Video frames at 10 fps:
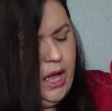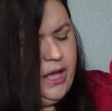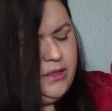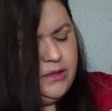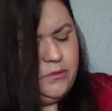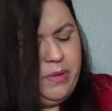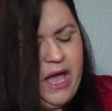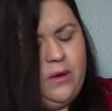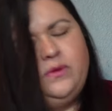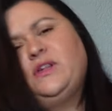And this
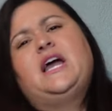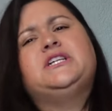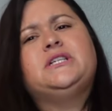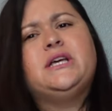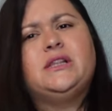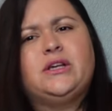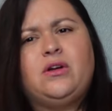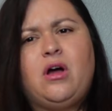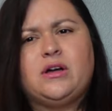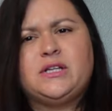bag was actually a
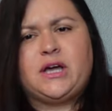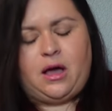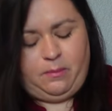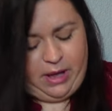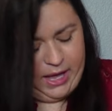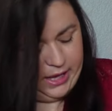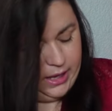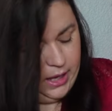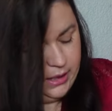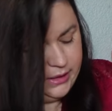little hard to come by.